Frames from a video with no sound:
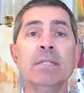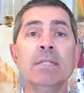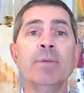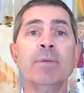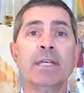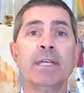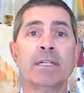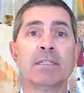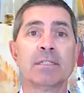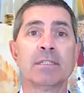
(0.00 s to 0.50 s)
to be
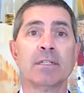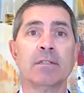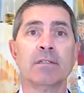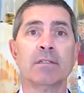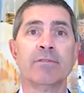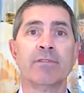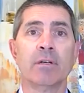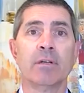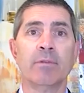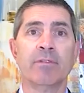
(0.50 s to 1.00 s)
considered
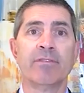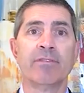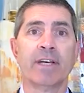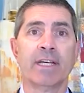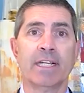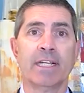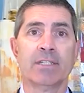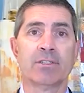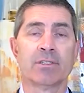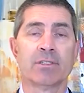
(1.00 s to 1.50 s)
from a
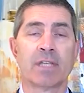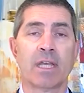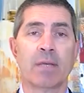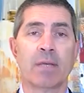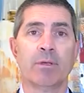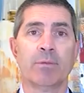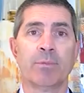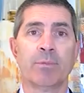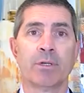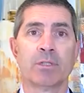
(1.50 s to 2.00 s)
financial
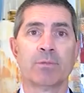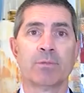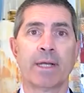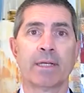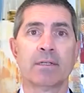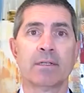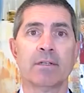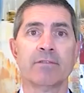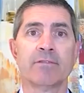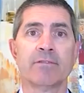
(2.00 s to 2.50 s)
statement
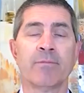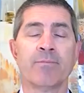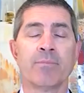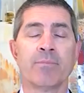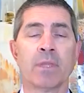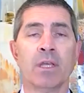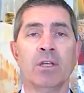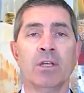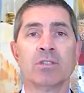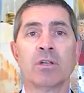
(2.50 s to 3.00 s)
perspective.
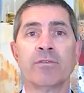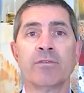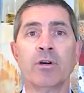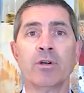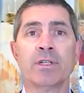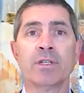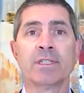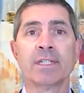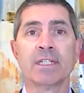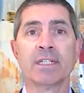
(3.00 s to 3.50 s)
So
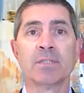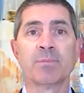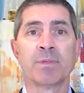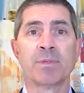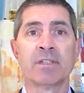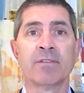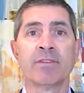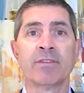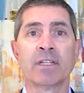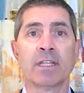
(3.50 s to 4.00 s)
focusing
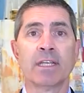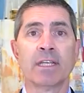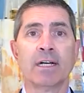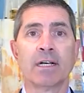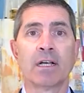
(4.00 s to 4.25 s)
specifically on